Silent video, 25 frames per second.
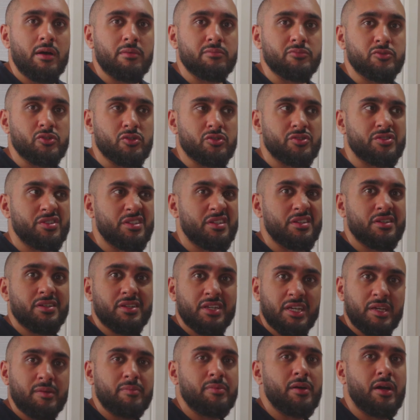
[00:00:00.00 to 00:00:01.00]
just to
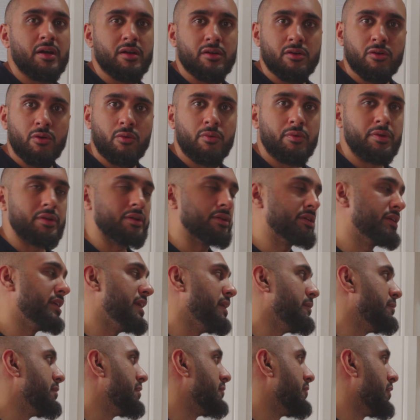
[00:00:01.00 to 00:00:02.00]
keep that going and
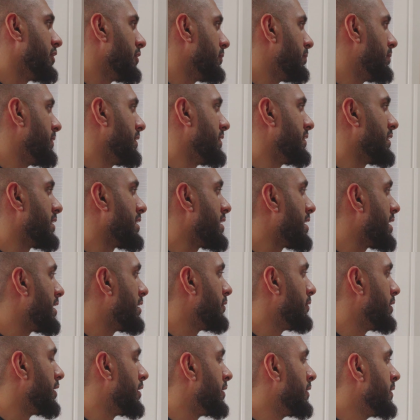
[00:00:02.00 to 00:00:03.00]
keep developing that
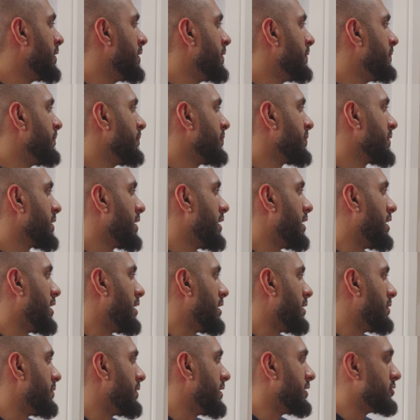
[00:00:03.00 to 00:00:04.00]
area.
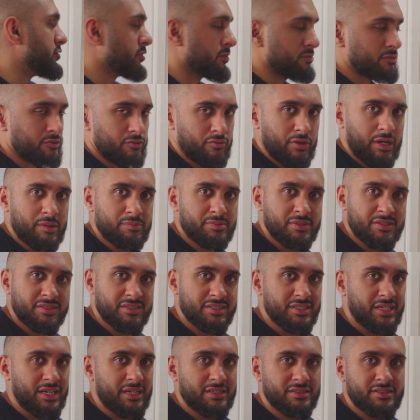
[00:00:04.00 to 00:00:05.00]
In terms of reps and
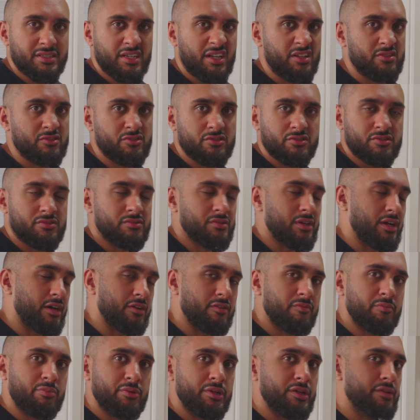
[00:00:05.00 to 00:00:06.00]
sets, I'll just kind
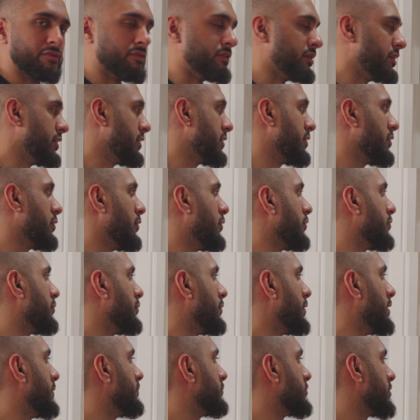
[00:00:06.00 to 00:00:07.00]
of briefly go
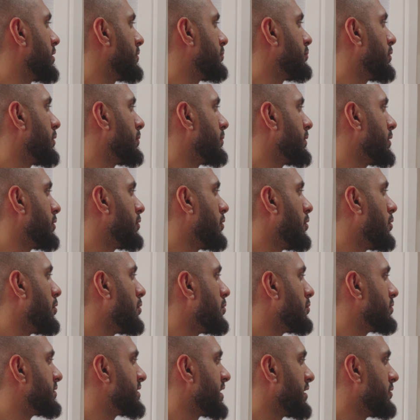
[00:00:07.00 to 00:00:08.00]
through it, so I'd probably
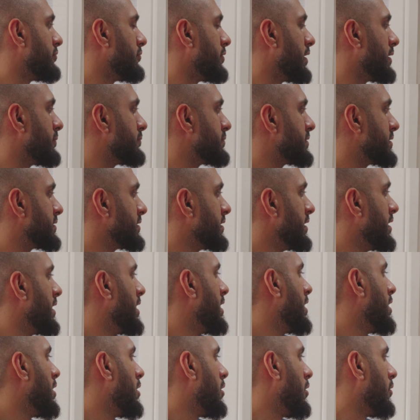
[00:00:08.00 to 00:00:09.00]
go 10 reps
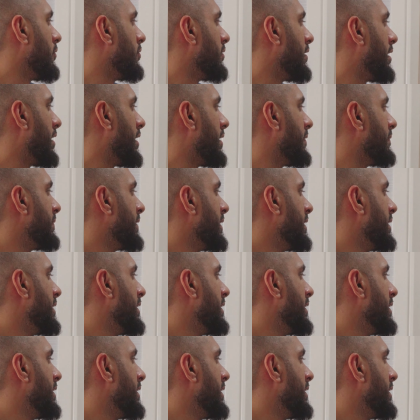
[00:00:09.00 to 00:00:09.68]
on that.